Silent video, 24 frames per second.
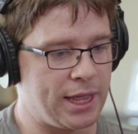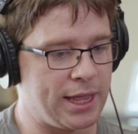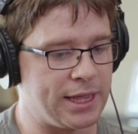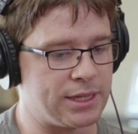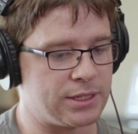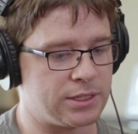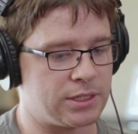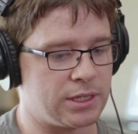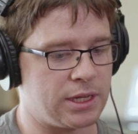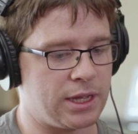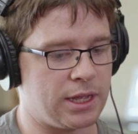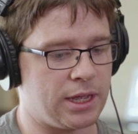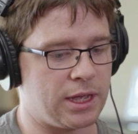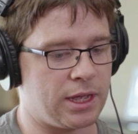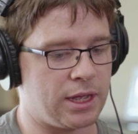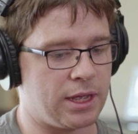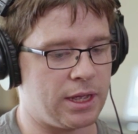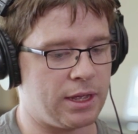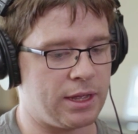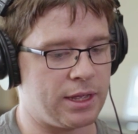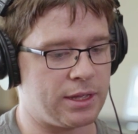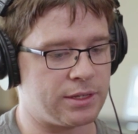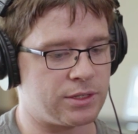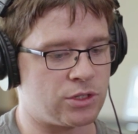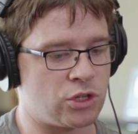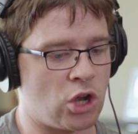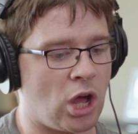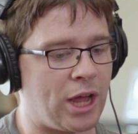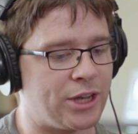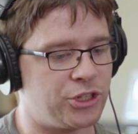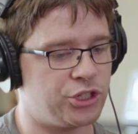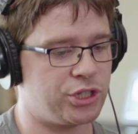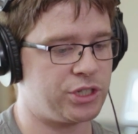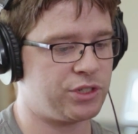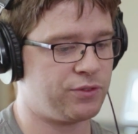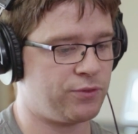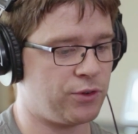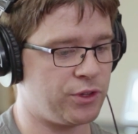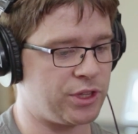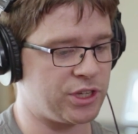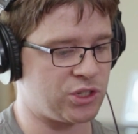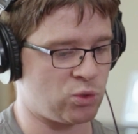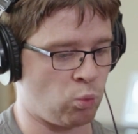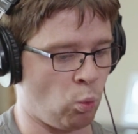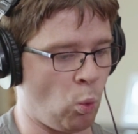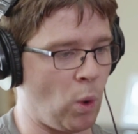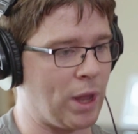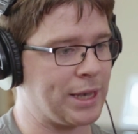is not just for
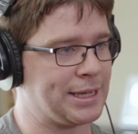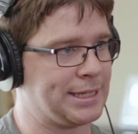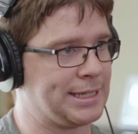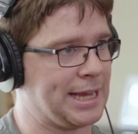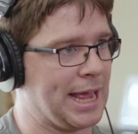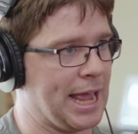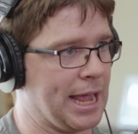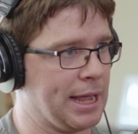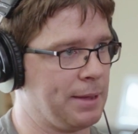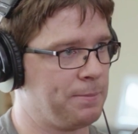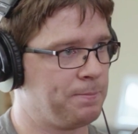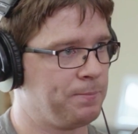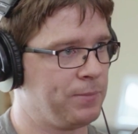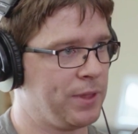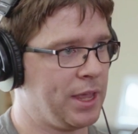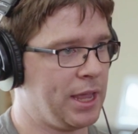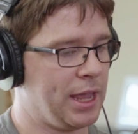this one day.